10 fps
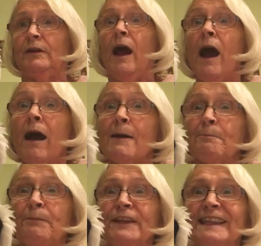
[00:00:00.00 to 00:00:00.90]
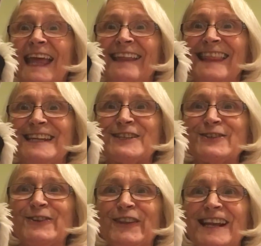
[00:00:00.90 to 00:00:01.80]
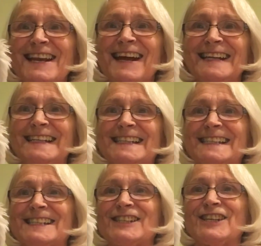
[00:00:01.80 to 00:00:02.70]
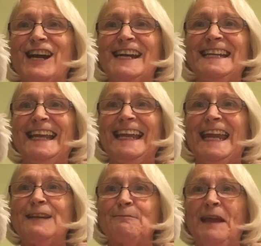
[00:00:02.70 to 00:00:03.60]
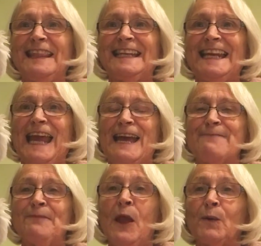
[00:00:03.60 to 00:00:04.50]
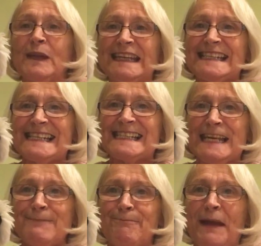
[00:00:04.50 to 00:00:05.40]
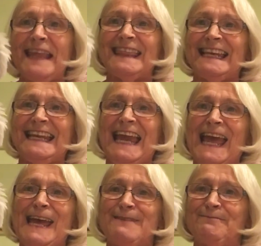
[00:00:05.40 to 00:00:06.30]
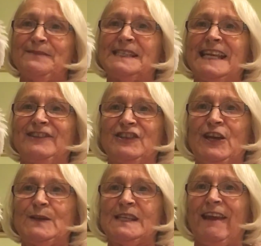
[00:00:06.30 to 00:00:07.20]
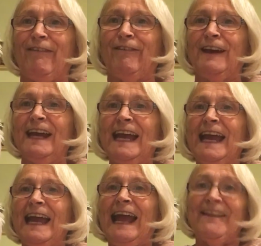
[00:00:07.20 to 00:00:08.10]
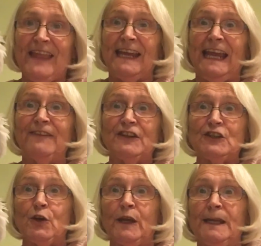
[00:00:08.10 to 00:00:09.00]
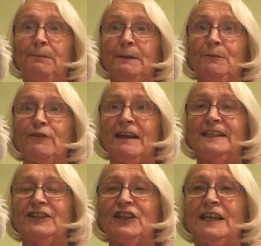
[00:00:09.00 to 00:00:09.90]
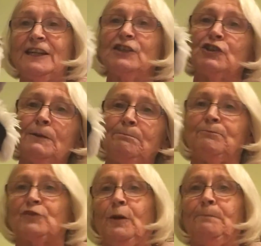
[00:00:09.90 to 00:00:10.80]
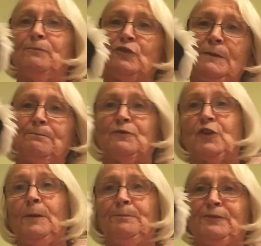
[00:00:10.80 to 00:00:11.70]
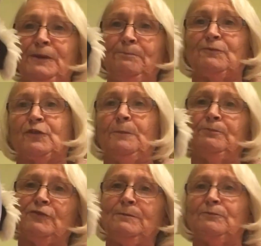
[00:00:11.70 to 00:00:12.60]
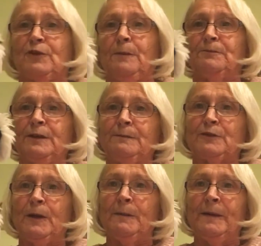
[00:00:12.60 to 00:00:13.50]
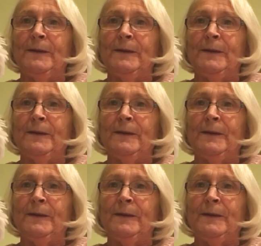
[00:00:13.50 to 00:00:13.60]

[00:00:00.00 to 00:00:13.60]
But then they saw the lights shining in Bethlehem. We can see Bethlehem, said Joseph. And that gave the donkey a bit more energy. Trip, trop, trip, trop, trip, trop, trip, trop, trip, trop.